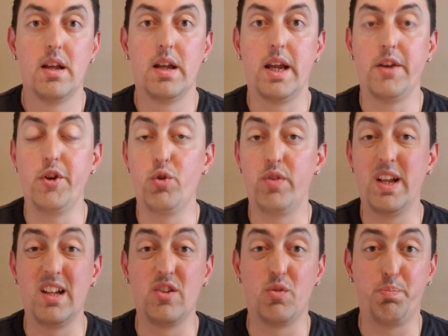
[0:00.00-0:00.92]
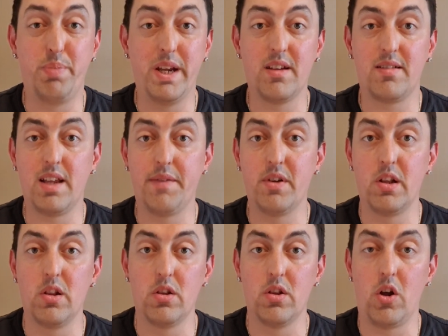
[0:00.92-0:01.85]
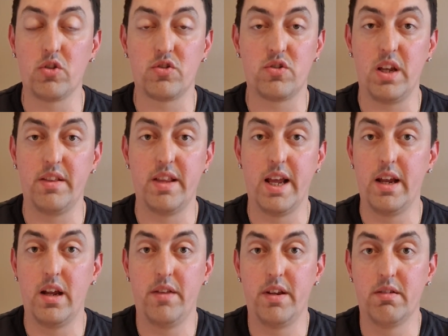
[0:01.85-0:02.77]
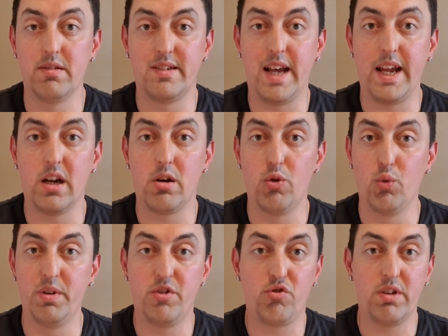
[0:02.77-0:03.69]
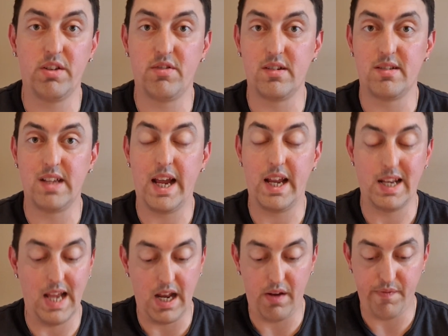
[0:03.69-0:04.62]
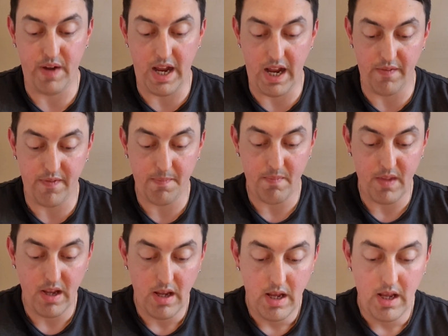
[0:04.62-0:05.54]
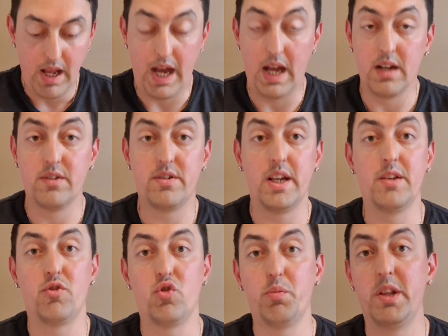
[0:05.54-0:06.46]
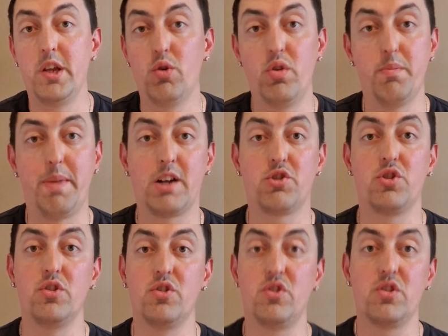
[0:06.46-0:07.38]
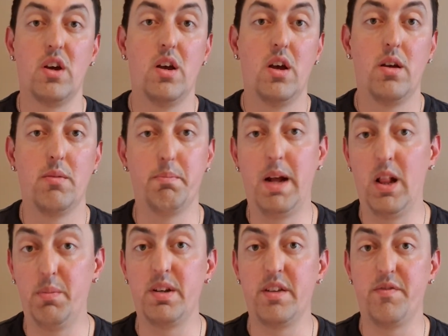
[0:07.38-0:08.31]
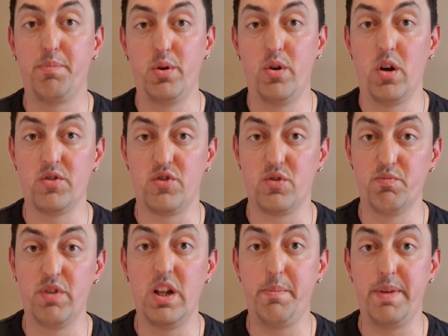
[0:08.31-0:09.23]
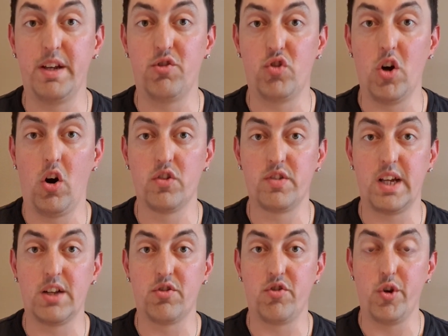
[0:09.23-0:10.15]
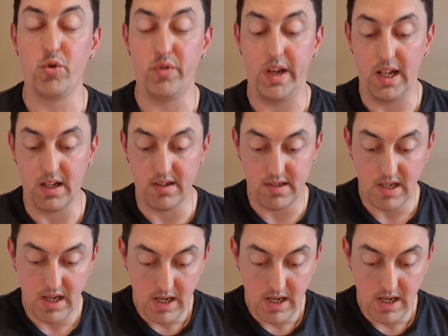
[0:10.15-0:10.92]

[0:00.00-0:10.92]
New Zealand's biggest ever loss in their entire club history since 1995. And in some of the other matches, Melbourne have put on some really big scars against New Zealand.